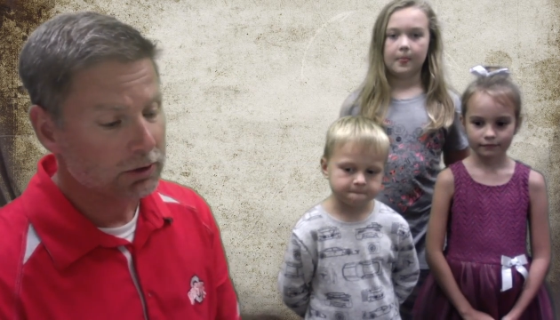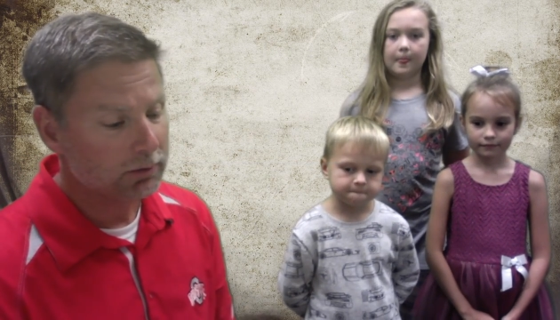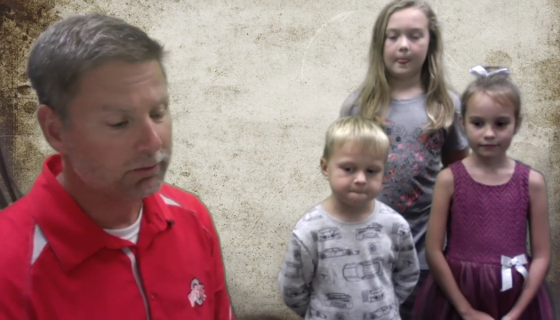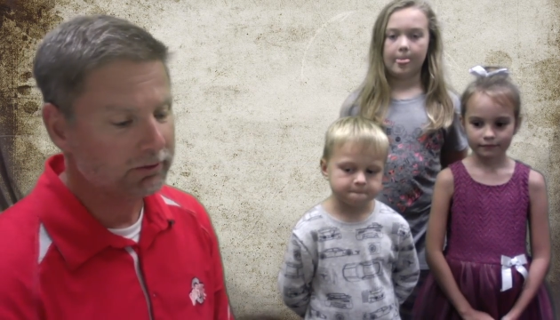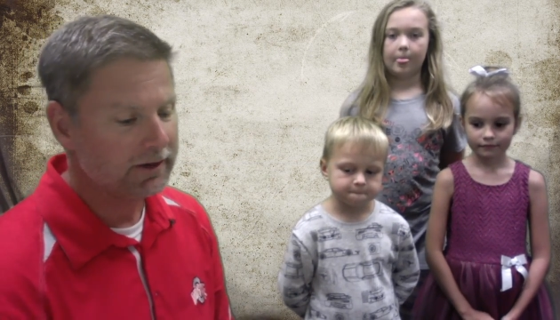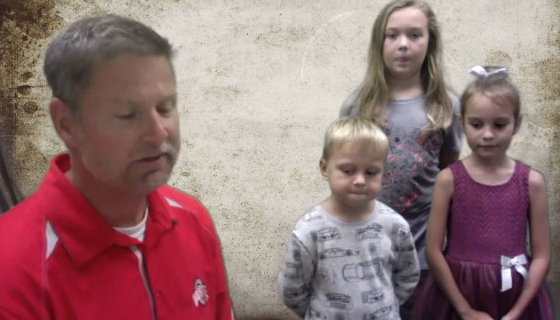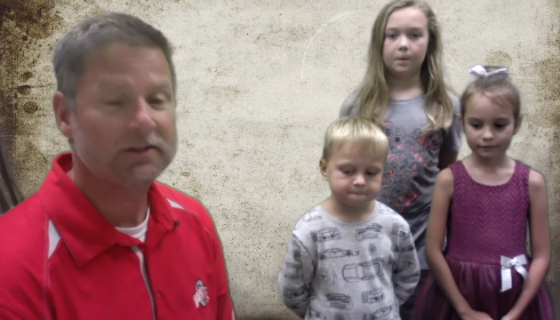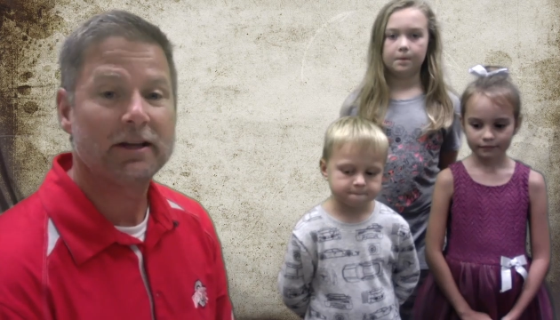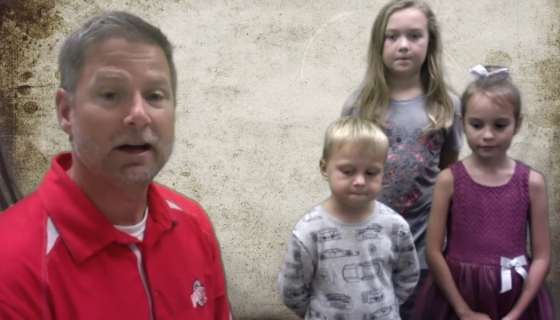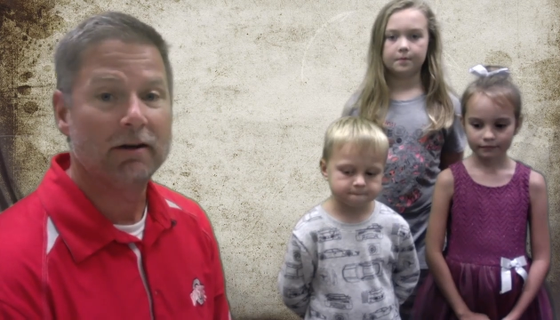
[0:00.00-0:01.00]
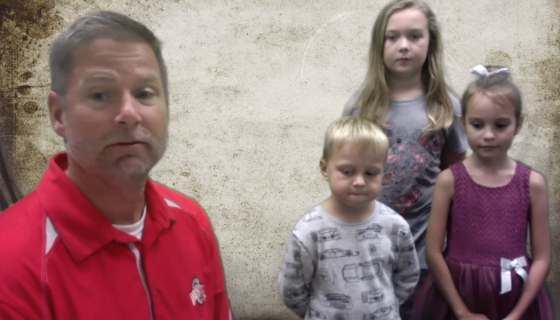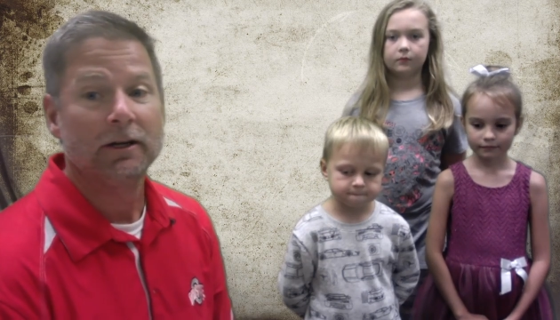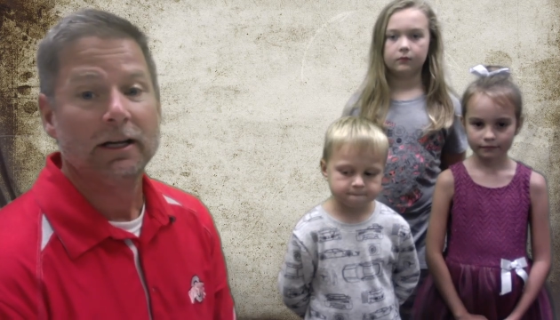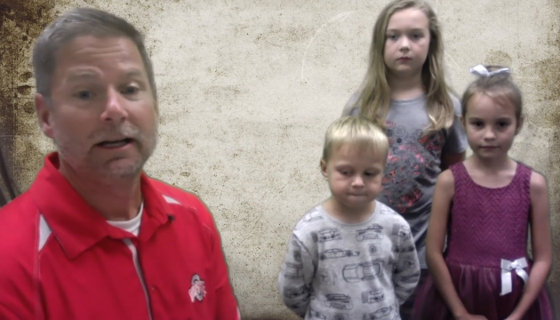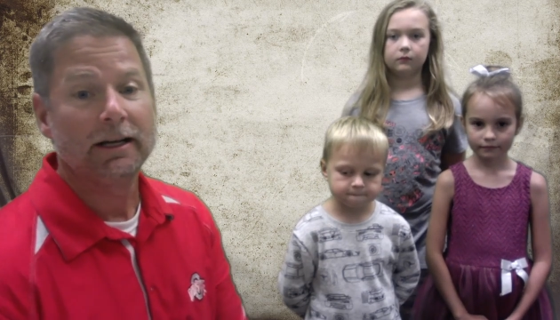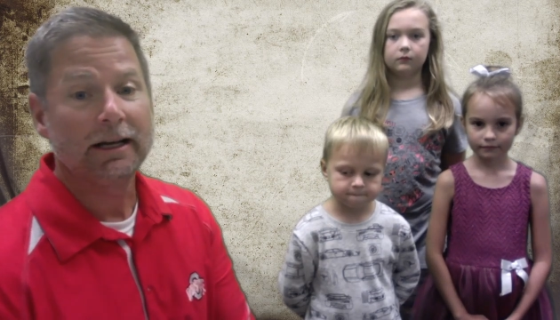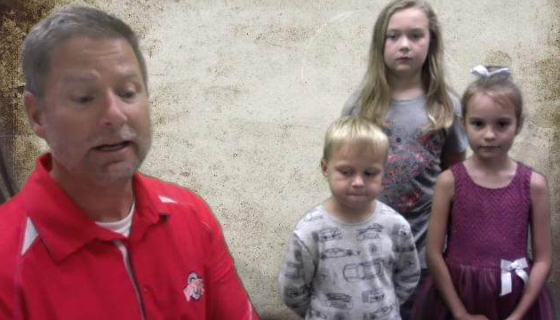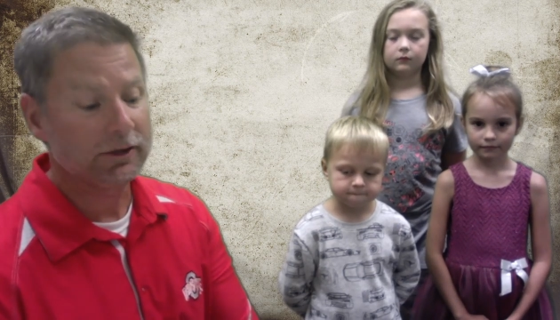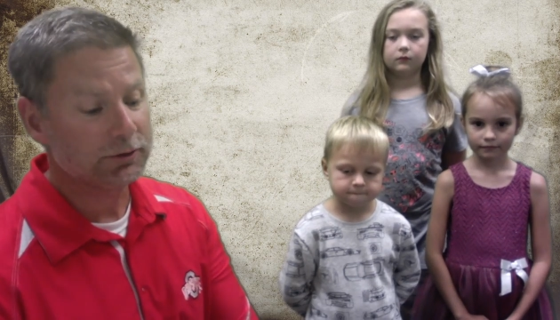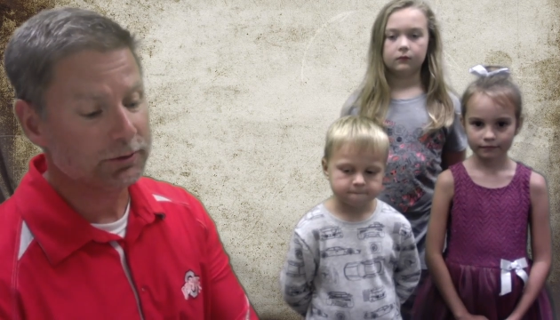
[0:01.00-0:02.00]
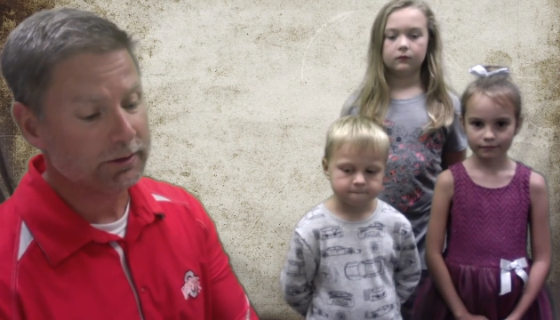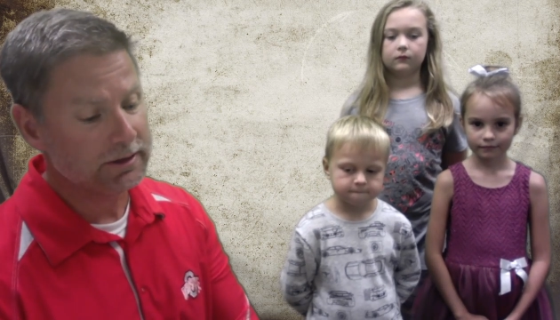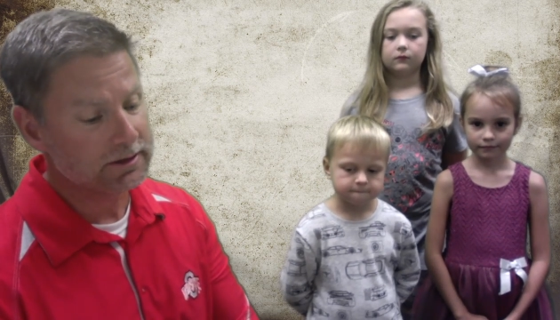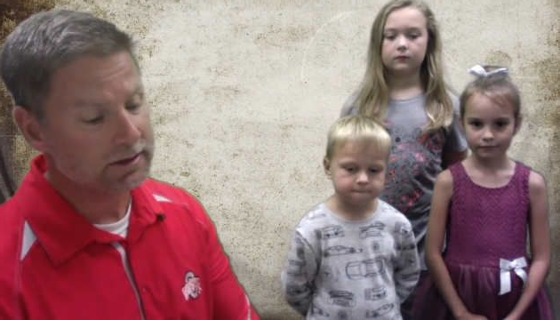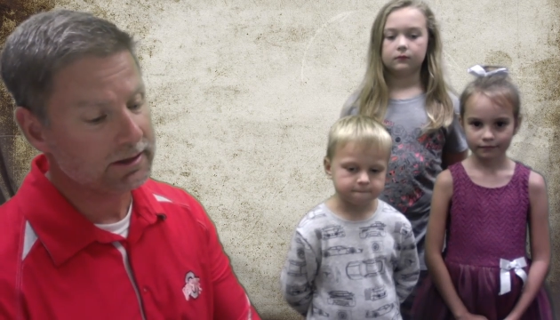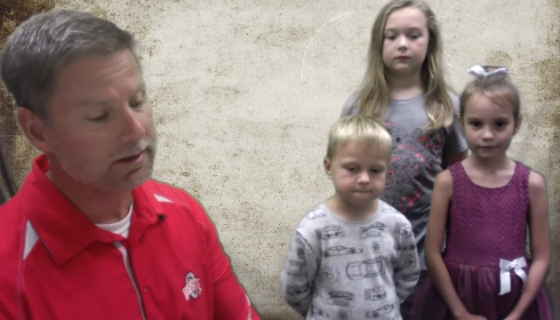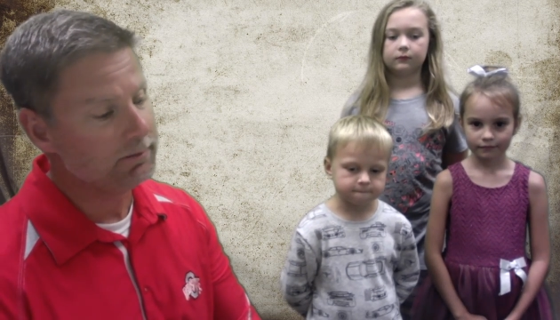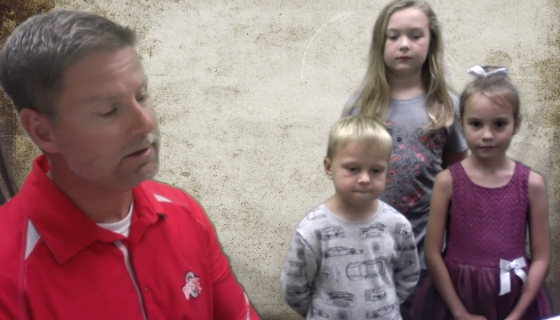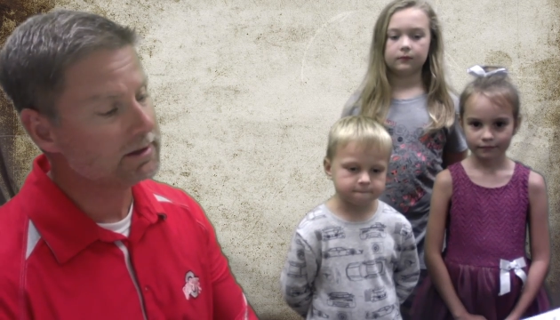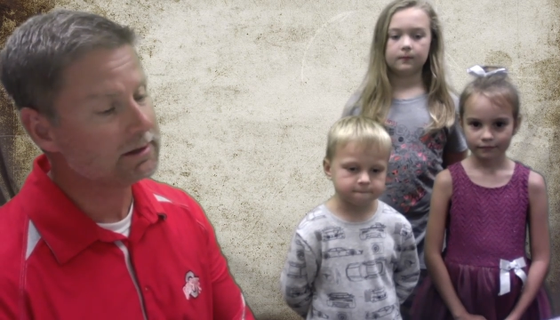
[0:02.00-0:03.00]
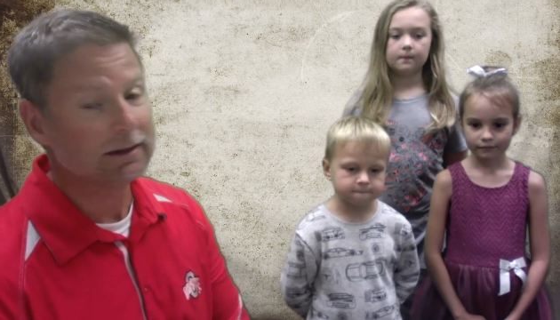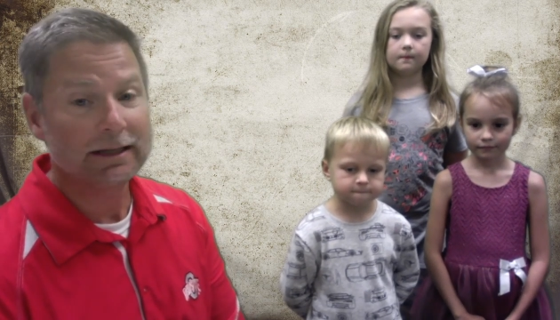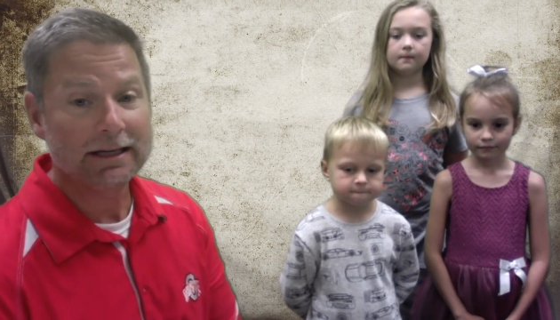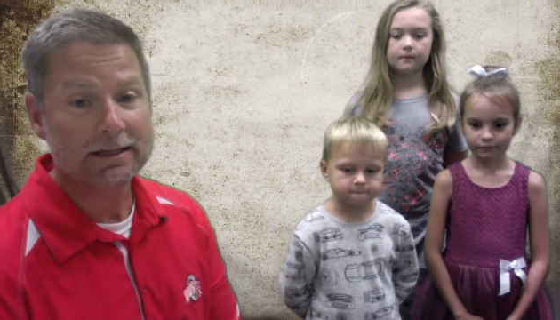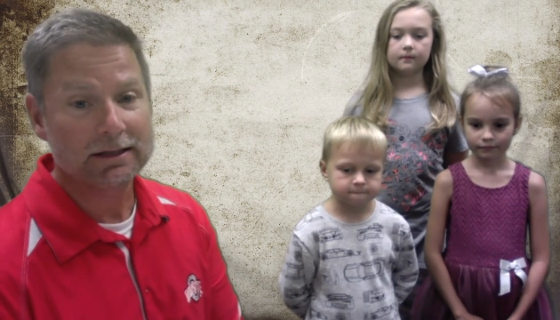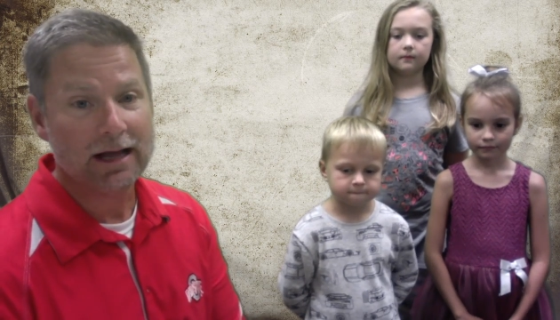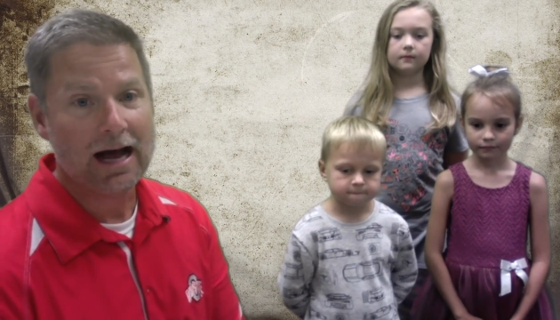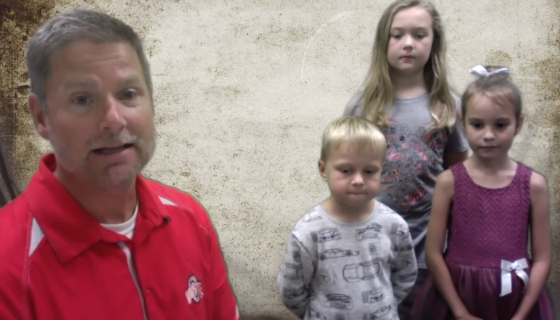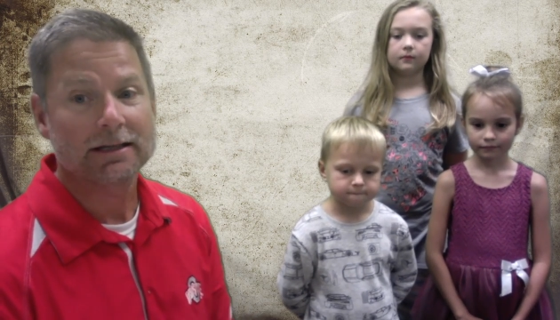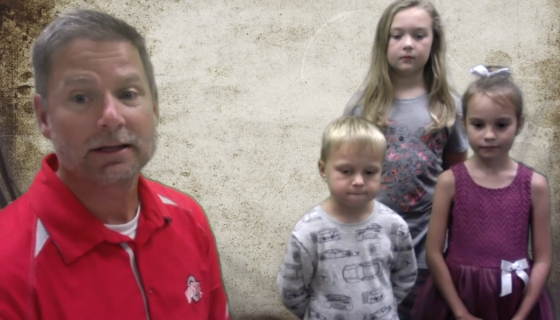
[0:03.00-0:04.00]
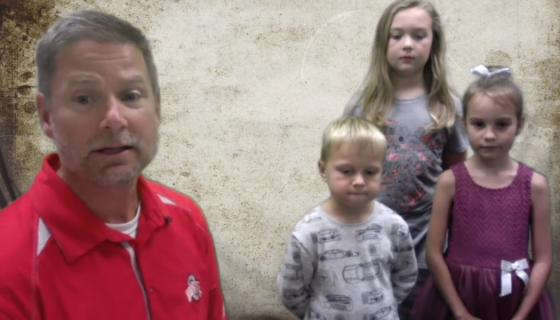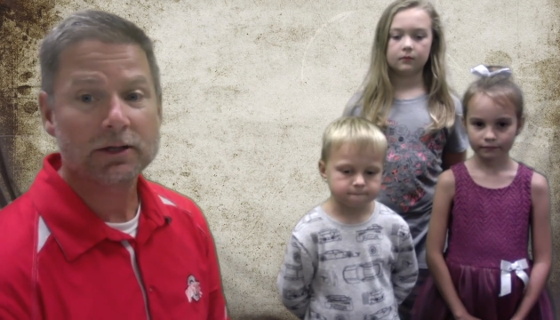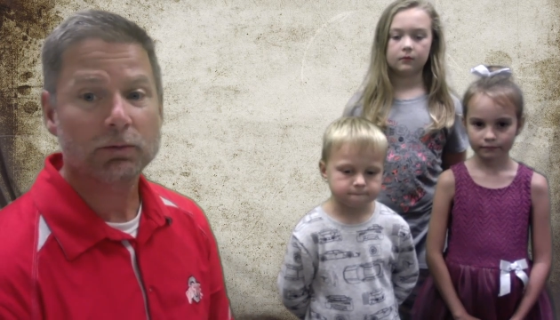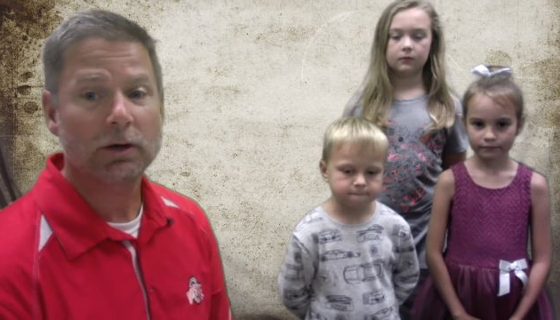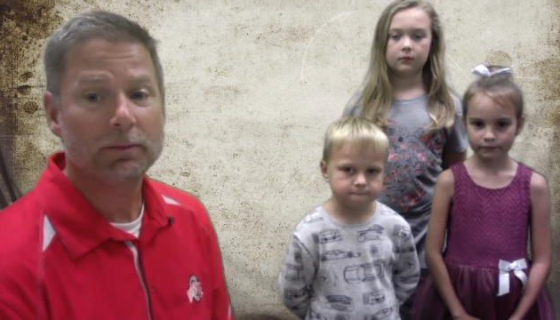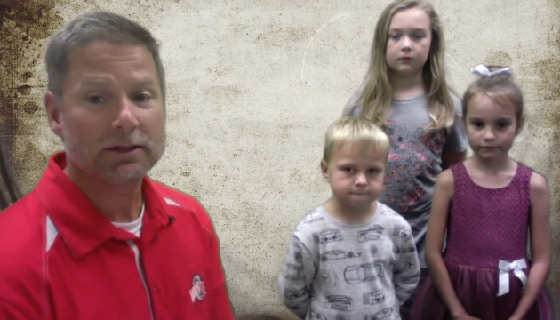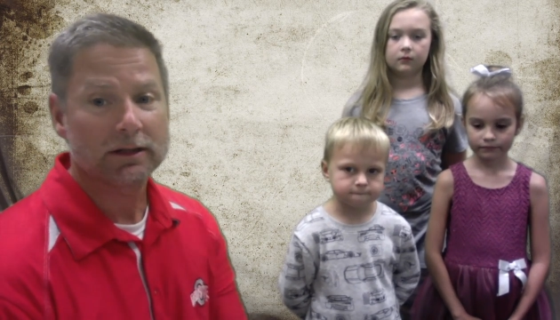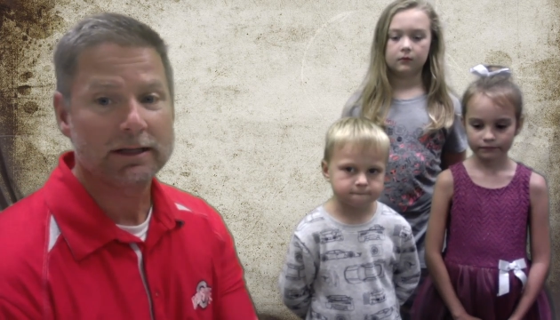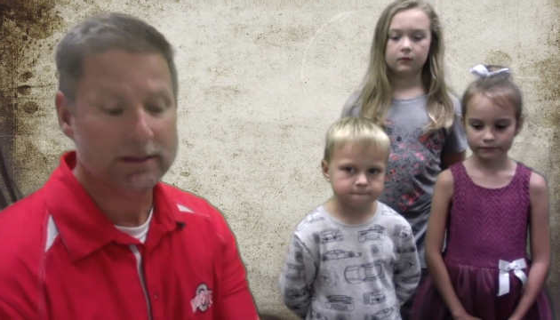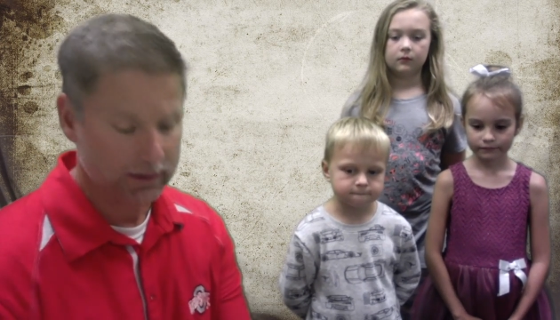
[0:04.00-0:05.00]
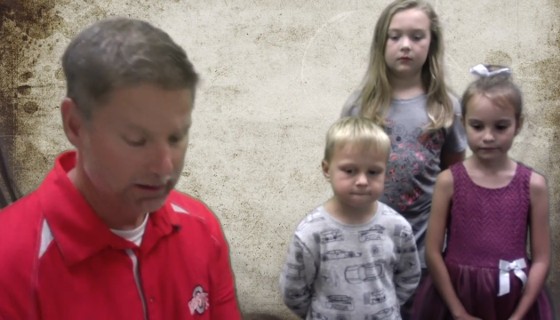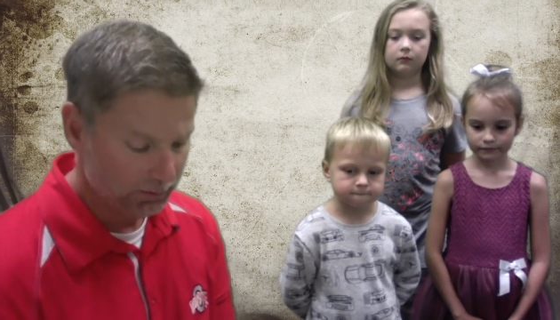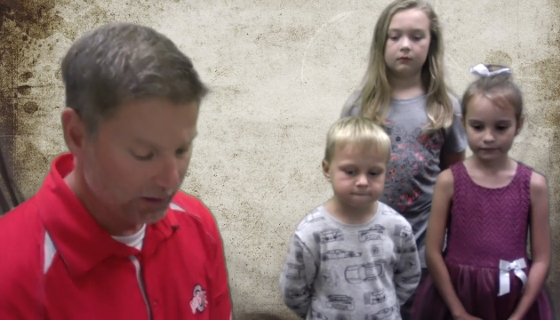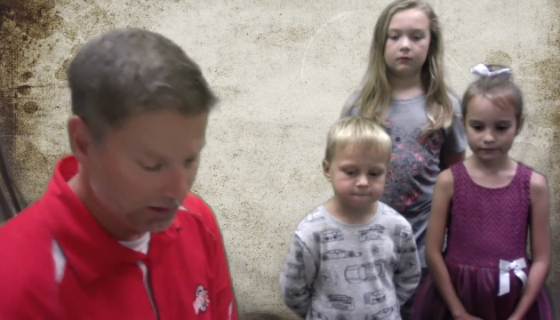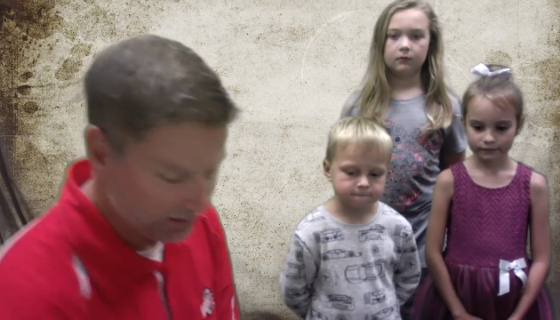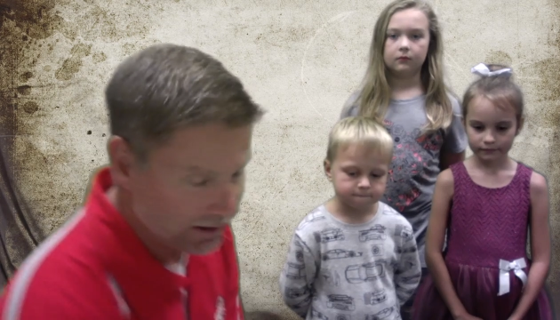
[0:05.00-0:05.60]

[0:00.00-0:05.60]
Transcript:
Speaker 1: Komarevstev. And Andrew is in Miss Lee's class. And this is what Miss Lee said about